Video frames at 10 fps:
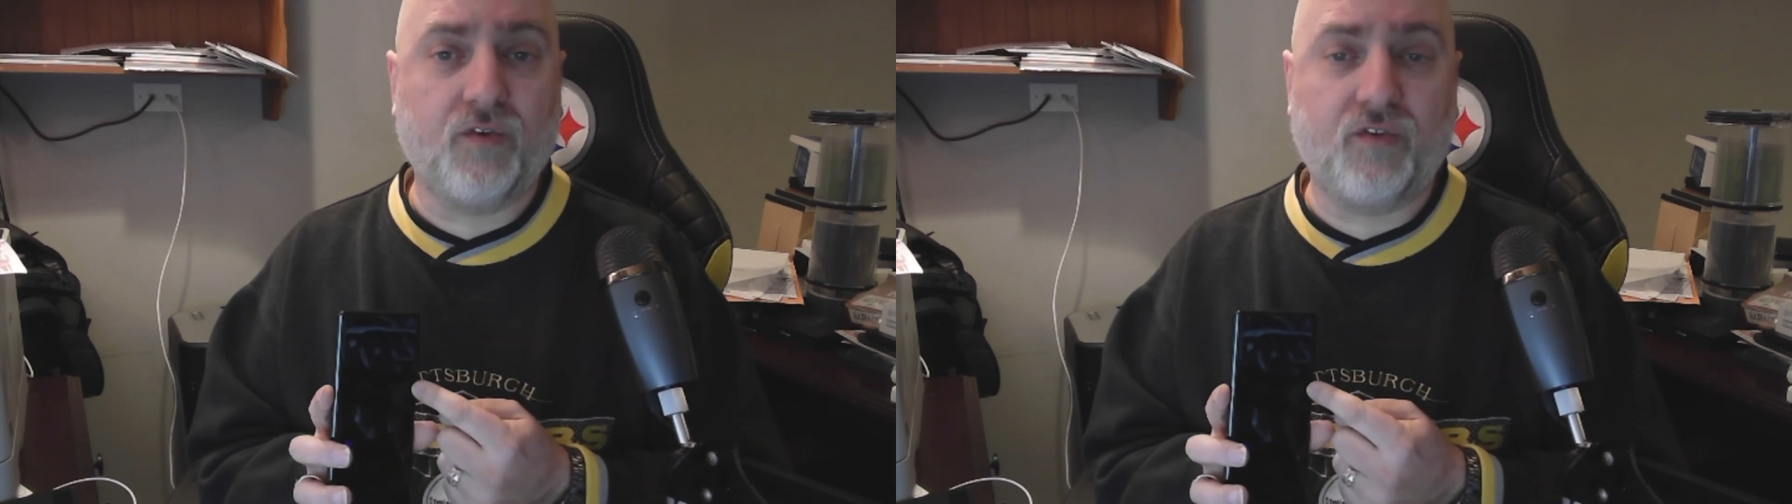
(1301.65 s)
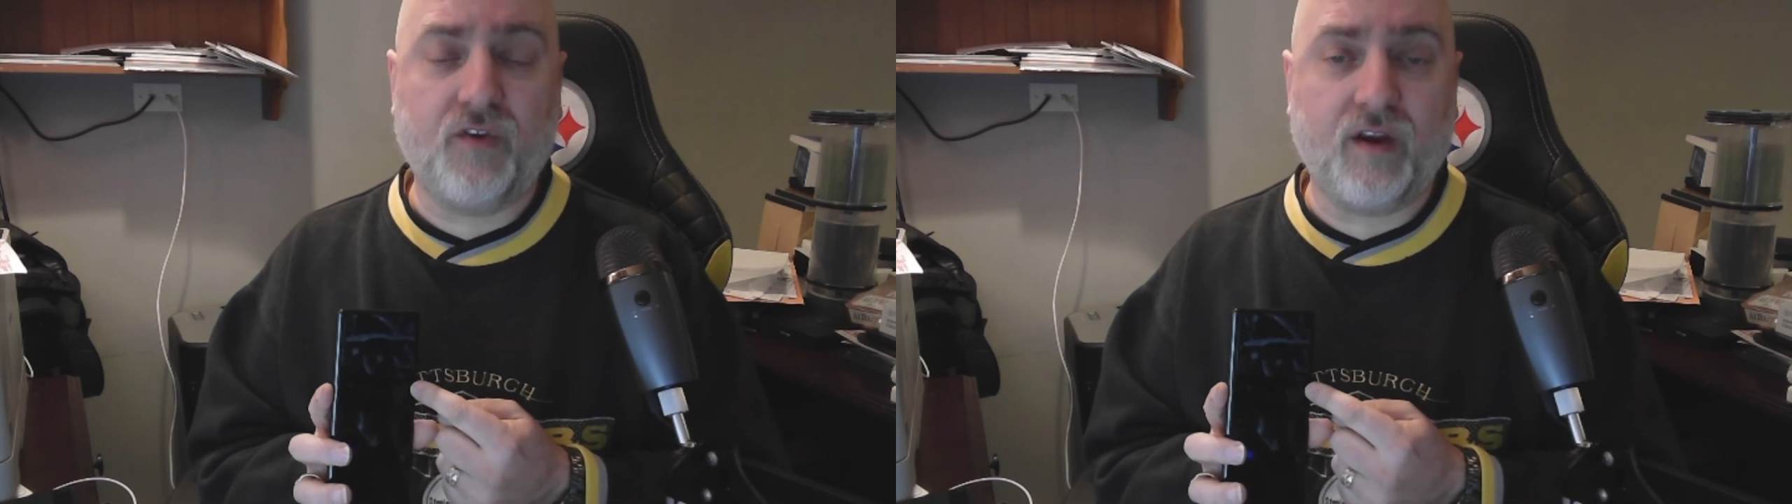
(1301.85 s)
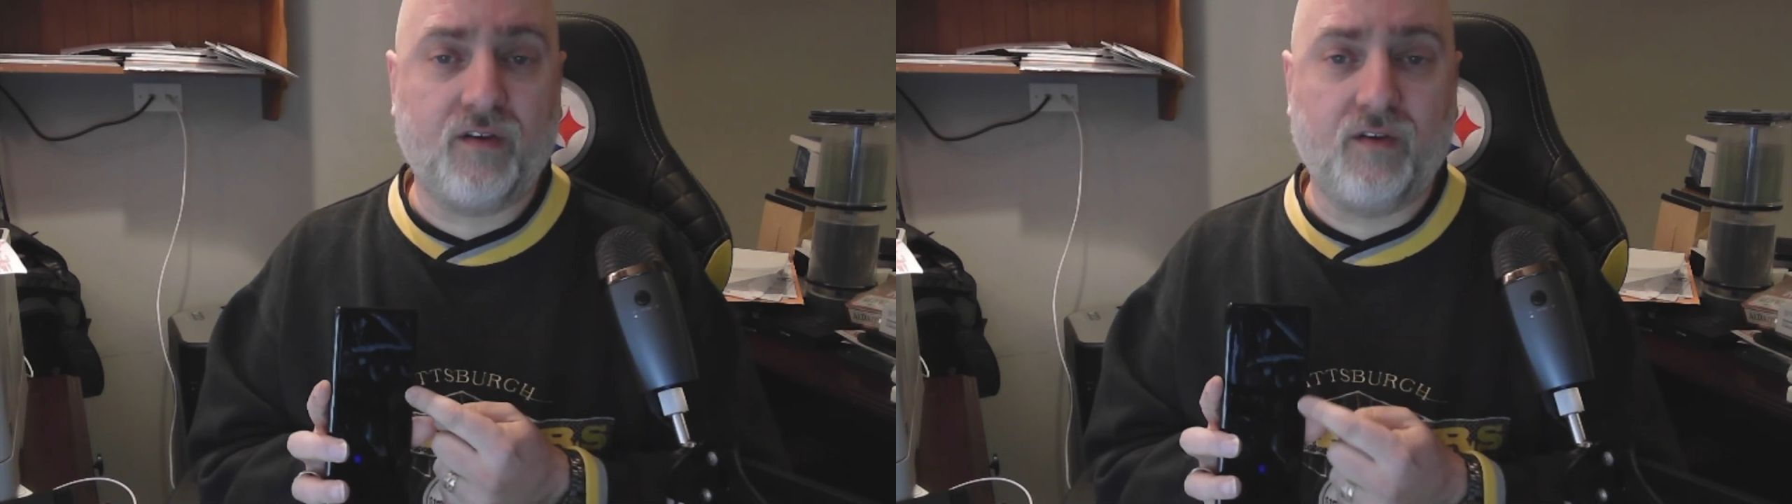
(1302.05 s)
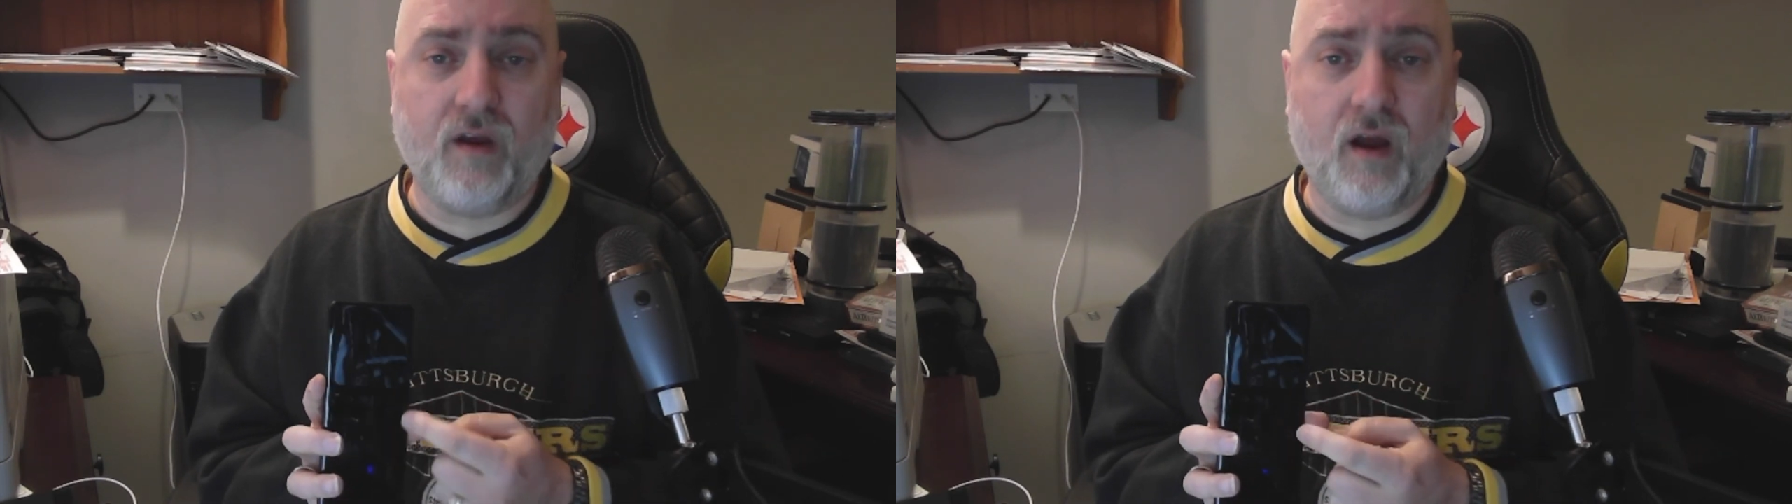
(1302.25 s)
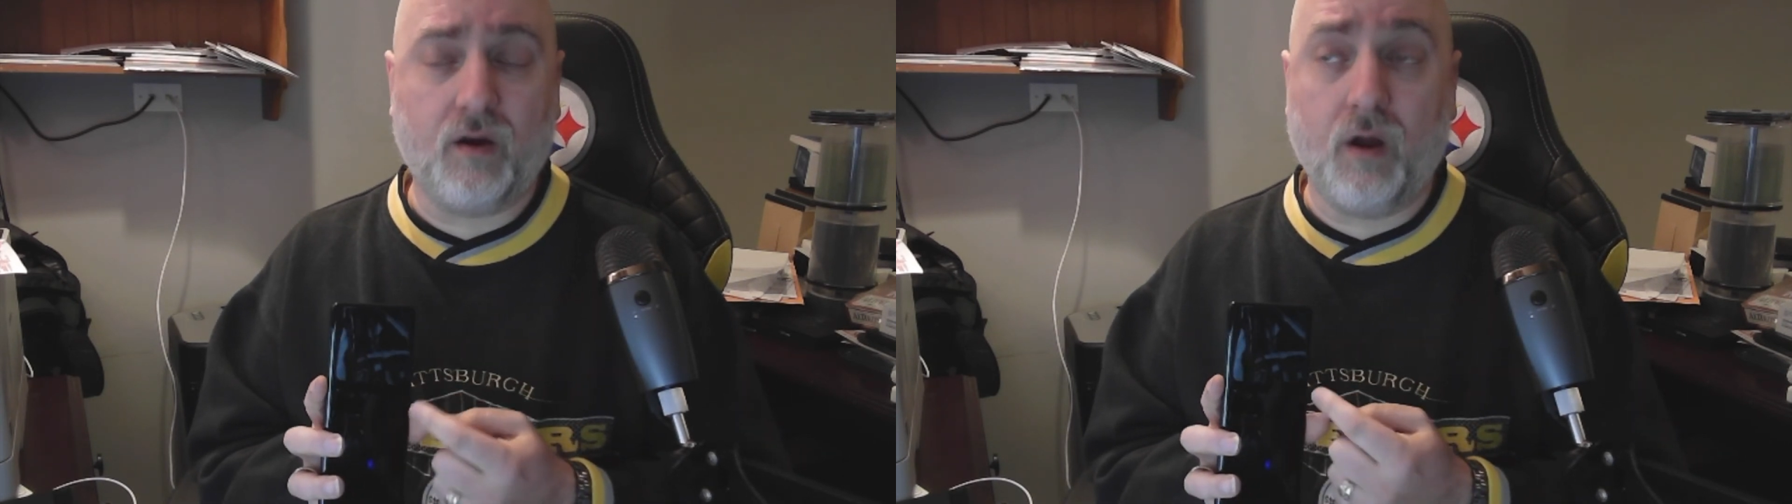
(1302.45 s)

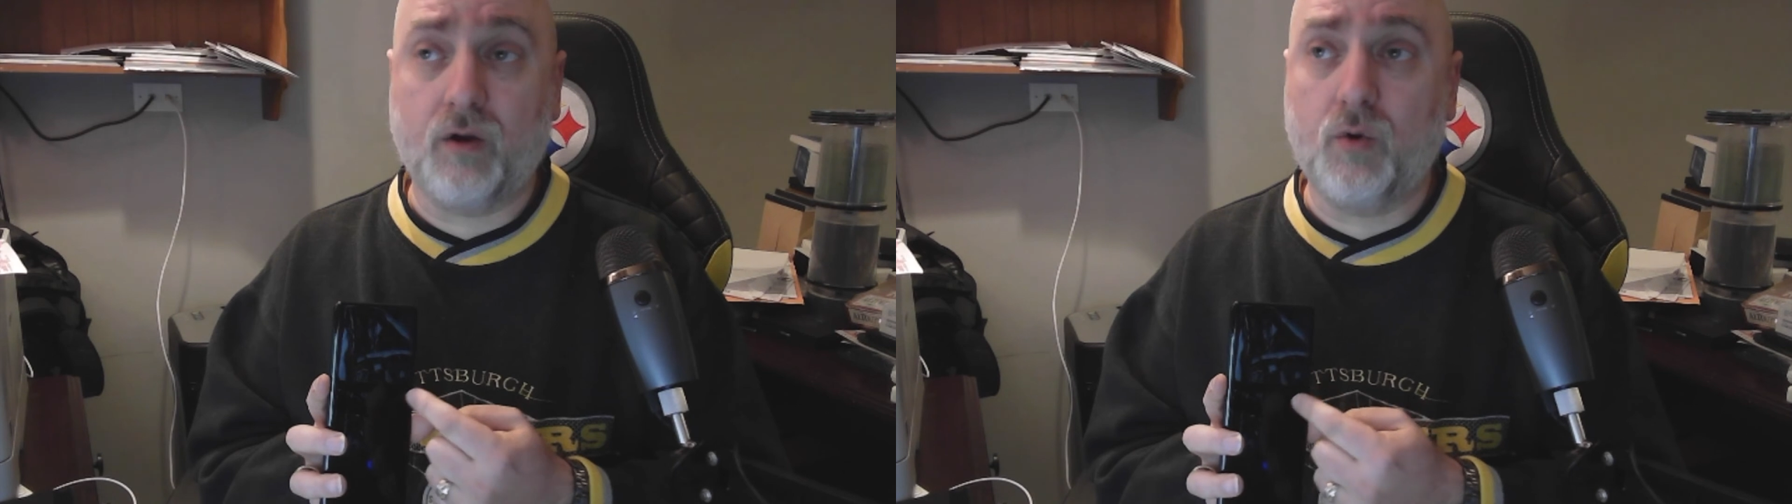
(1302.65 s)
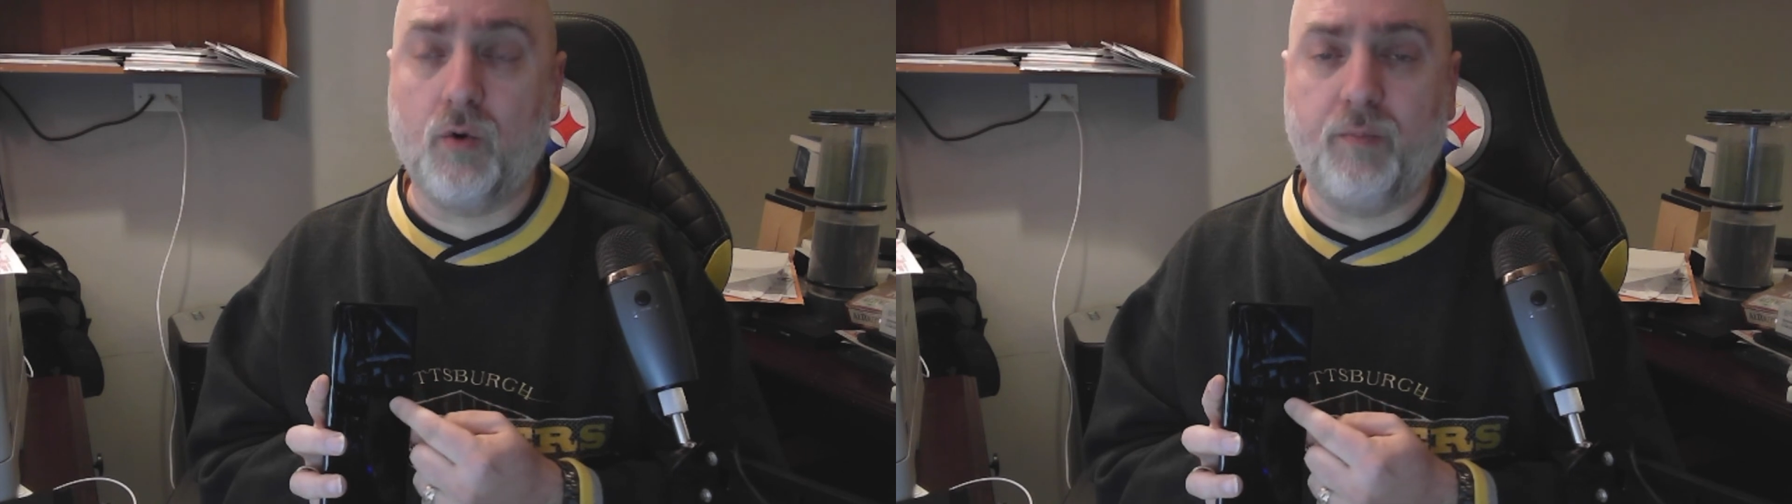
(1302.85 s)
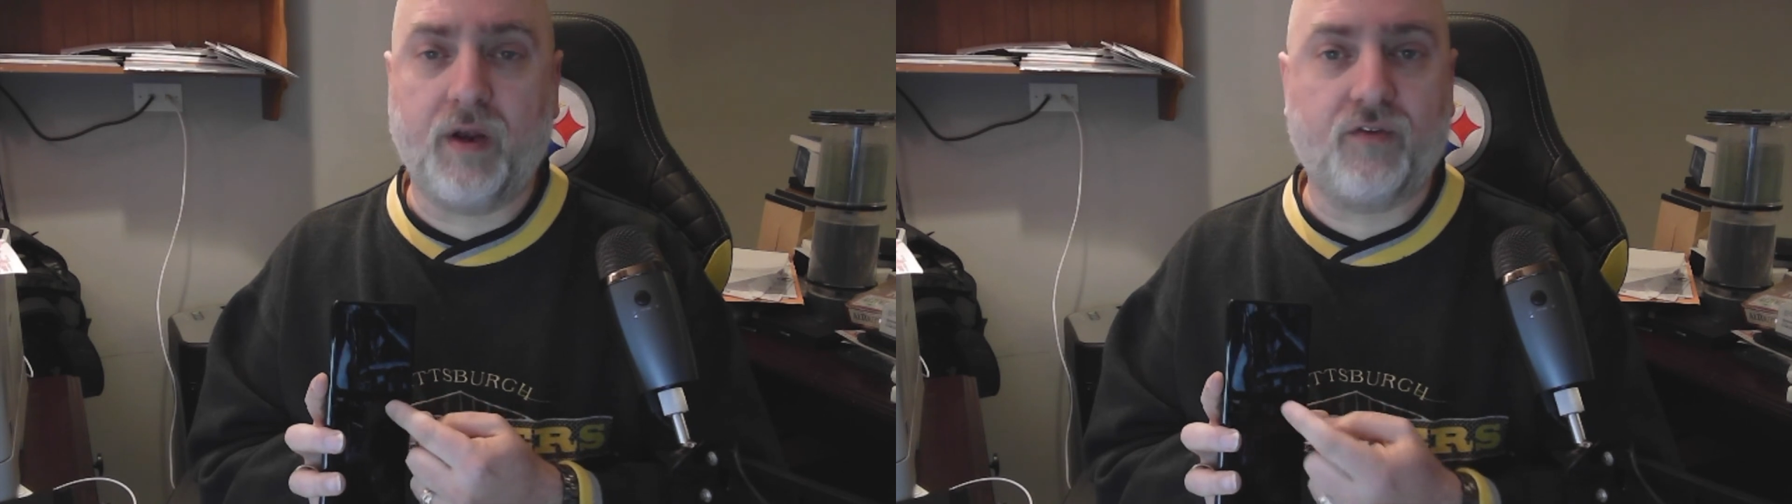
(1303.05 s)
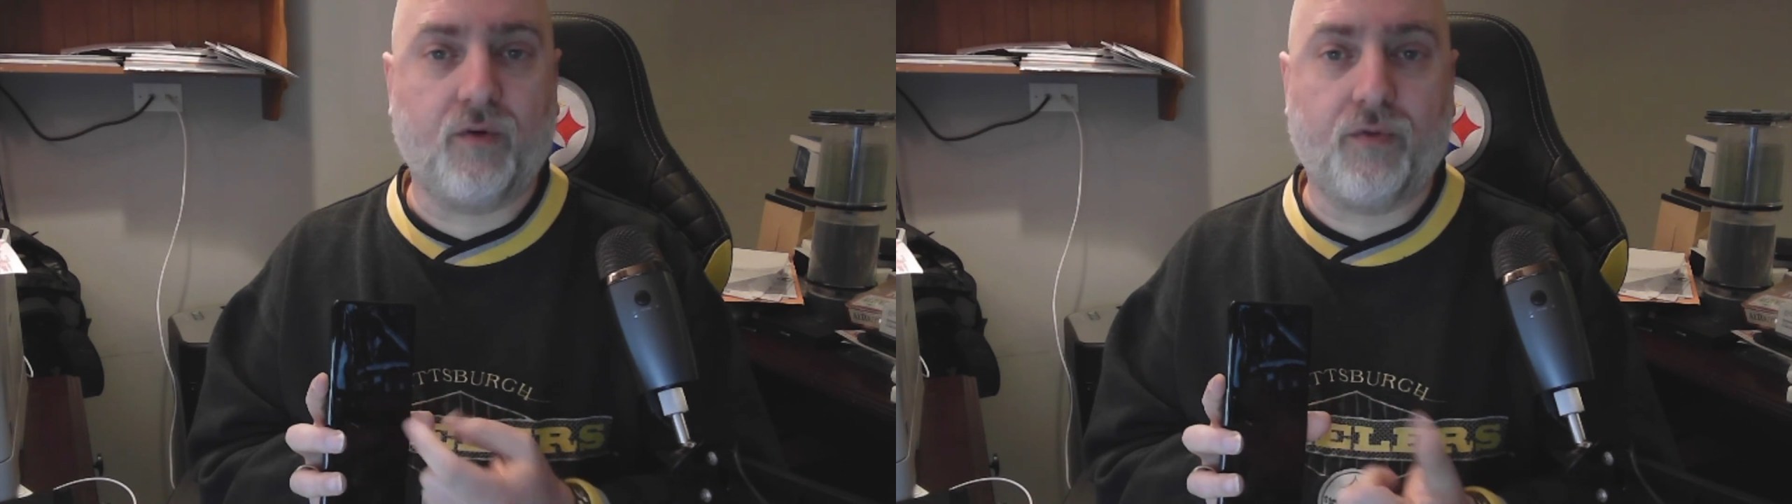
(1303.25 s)
Pixel